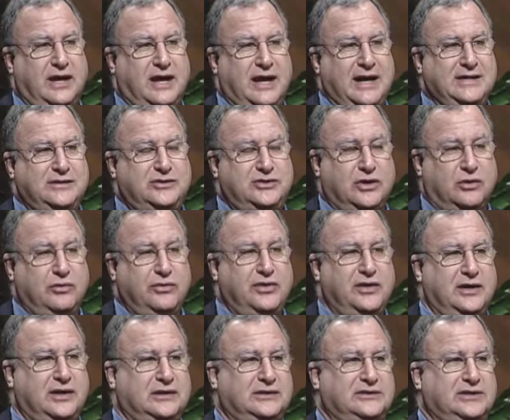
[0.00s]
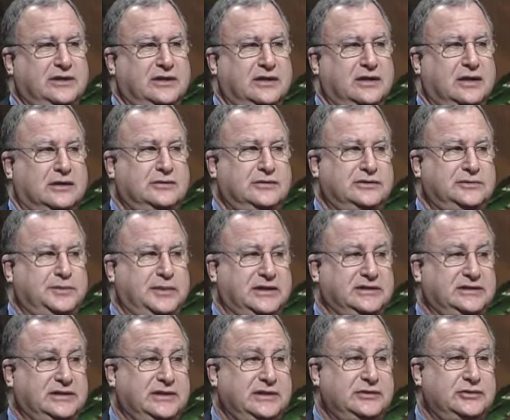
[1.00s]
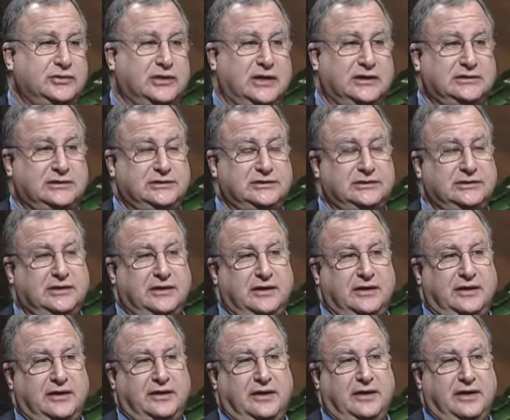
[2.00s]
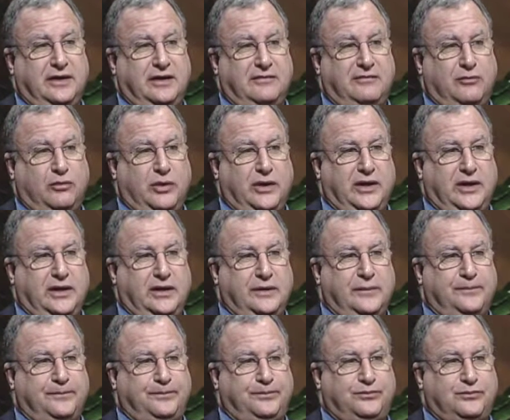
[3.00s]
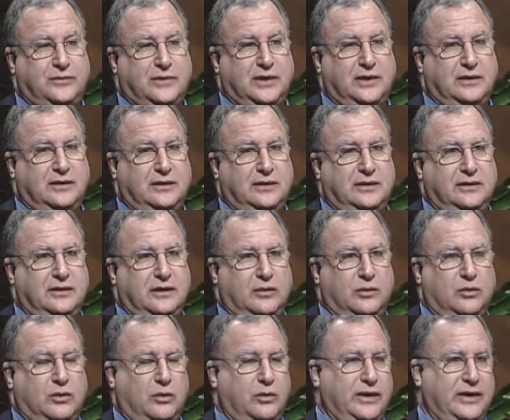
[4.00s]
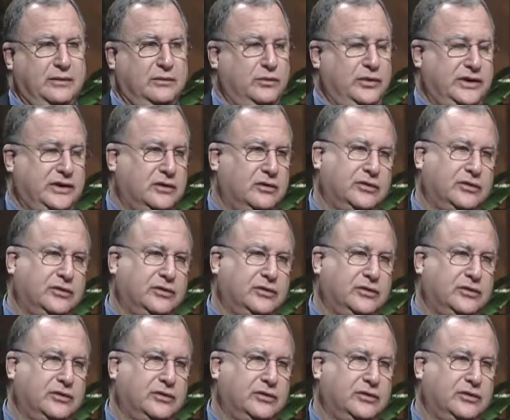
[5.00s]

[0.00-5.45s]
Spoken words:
I don't think it's in the country's best interest if we can